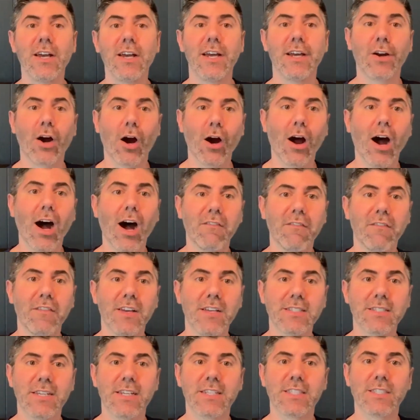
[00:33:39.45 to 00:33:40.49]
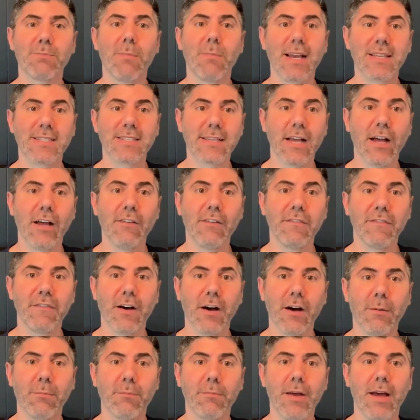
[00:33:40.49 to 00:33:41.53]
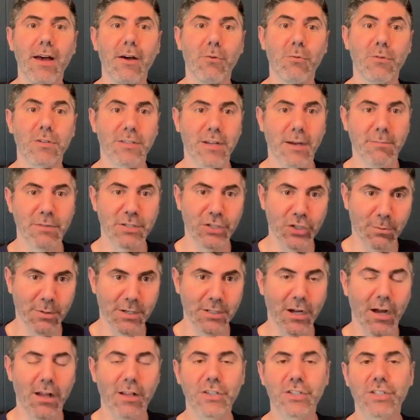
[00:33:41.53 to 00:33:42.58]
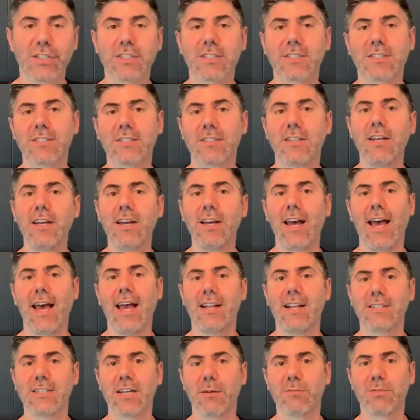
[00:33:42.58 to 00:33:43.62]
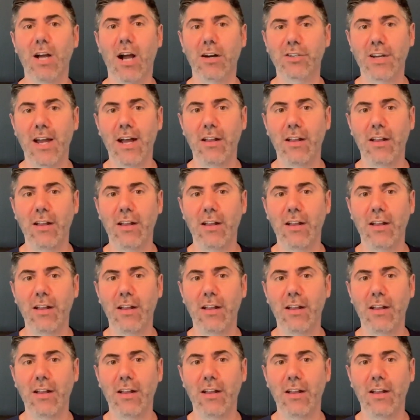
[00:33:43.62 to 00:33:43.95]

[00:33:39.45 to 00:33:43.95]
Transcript: In our office, it's myself, I'm a dermatologist, and Dr.